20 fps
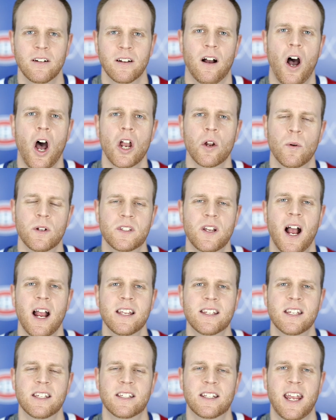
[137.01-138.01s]
Ottawa
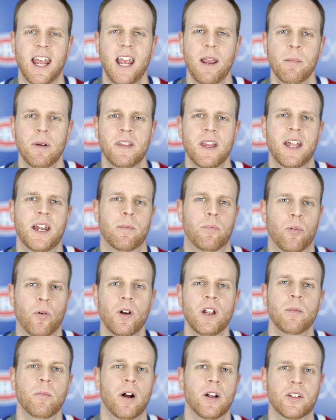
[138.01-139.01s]
ties this game, and then it
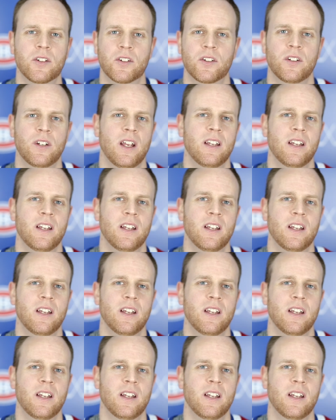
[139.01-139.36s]
pretty much